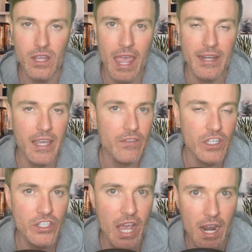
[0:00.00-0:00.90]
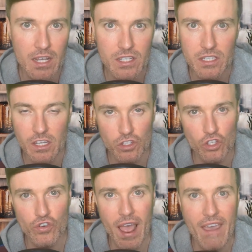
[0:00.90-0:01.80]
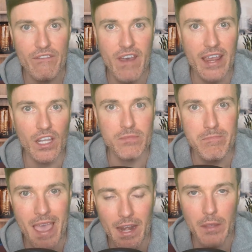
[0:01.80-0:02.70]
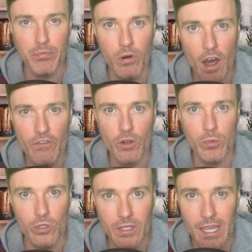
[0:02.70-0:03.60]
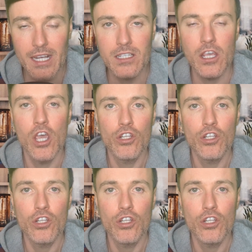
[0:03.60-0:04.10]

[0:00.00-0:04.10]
The idea of these challenges is to try and find as many profitable deals